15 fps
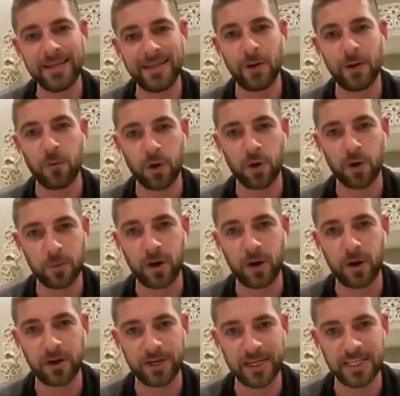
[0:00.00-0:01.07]
network
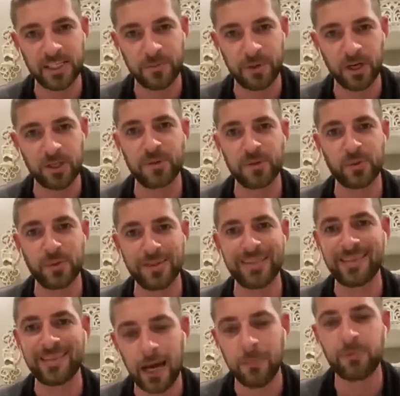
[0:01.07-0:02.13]
marketing experience between the
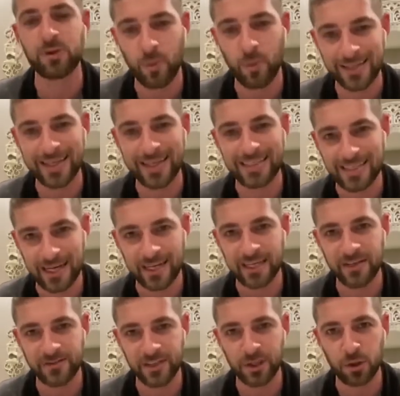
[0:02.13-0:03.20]
top 20
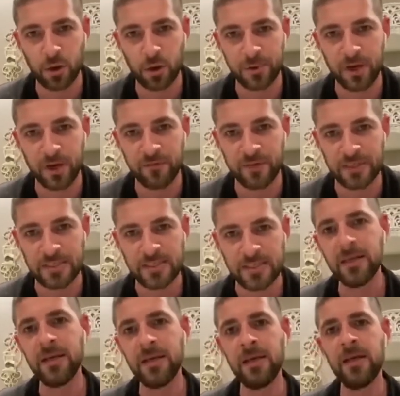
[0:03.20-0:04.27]
executives at the corporate office.
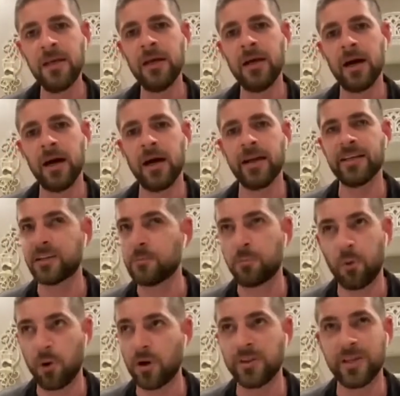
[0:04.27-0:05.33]
It's
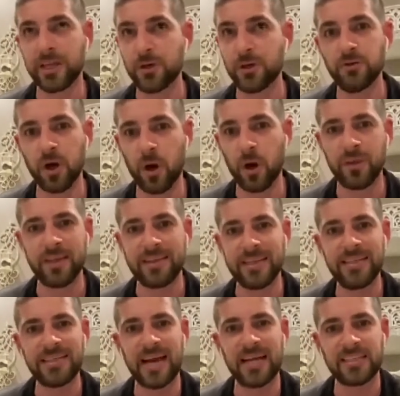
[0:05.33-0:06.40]
important that you know that
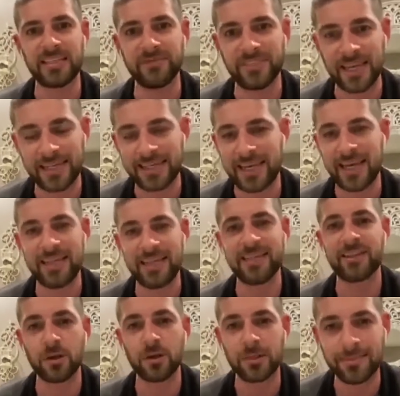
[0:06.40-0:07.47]
these guys have dedicated
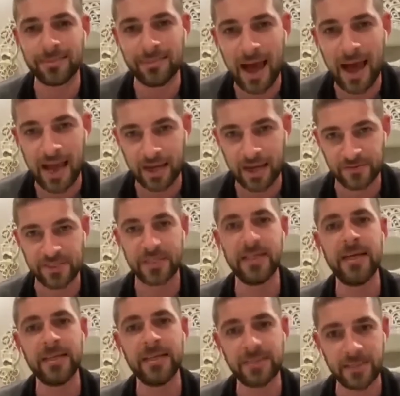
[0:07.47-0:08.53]
their lives
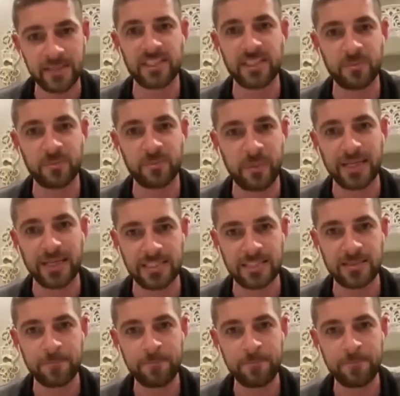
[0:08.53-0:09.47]
to this space.